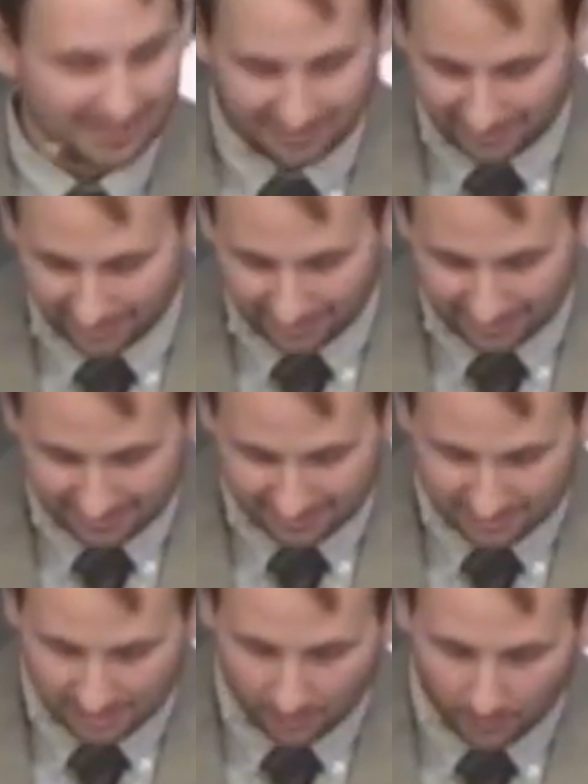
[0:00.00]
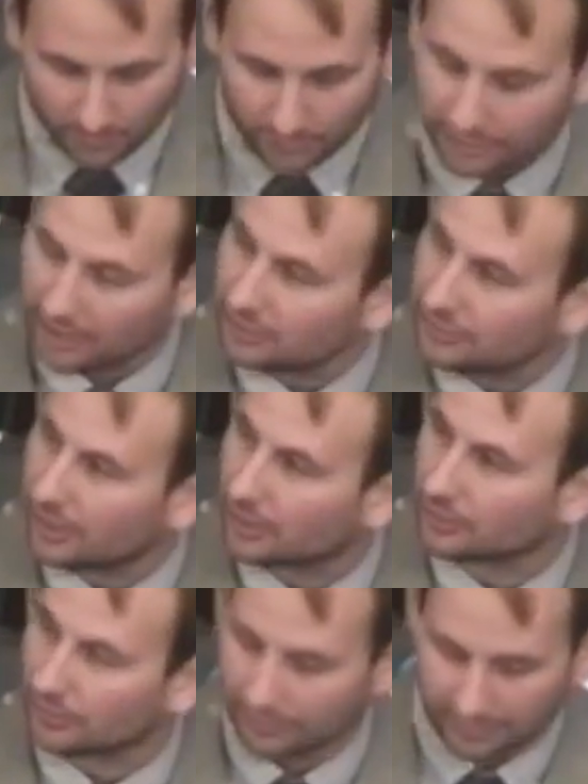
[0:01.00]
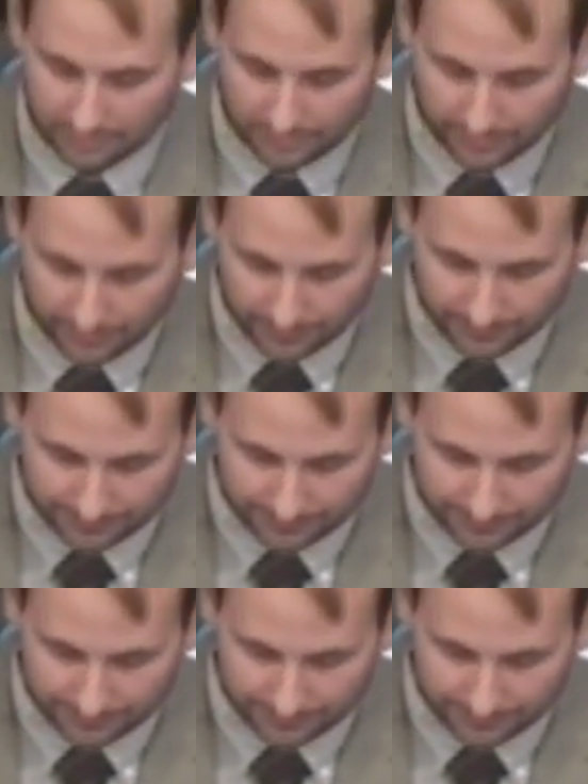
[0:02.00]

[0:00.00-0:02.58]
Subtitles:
it does someone younger than you.